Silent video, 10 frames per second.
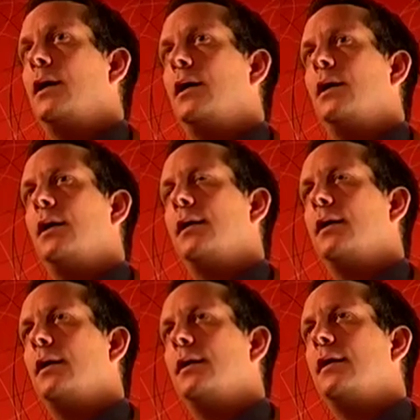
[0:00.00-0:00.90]

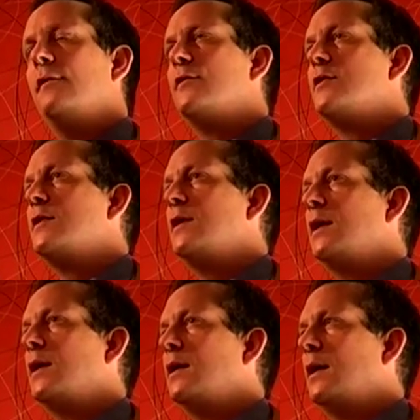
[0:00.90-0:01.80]
I'd love to see
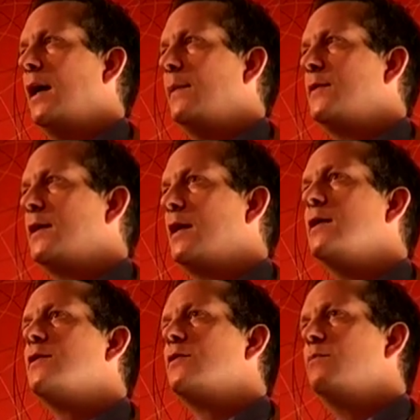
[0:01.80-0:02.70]

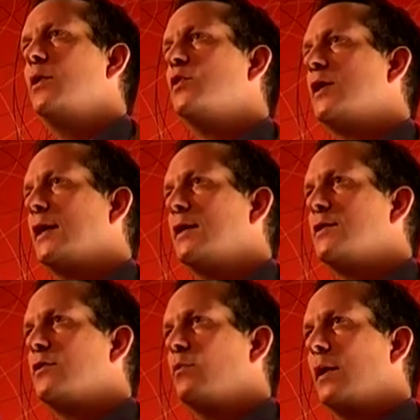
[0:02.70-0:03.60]
haptic music
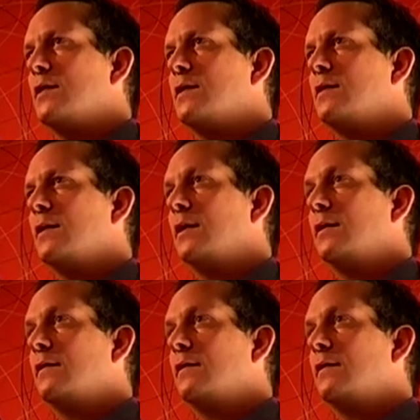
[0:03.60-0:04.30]
instruments and